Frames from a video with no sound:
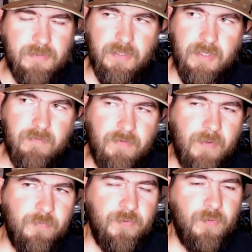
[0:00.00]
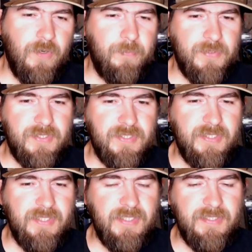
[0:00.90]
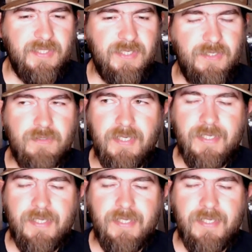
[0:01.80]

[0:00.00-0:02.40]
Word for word: Uh, if I'm throwing up at a six X D,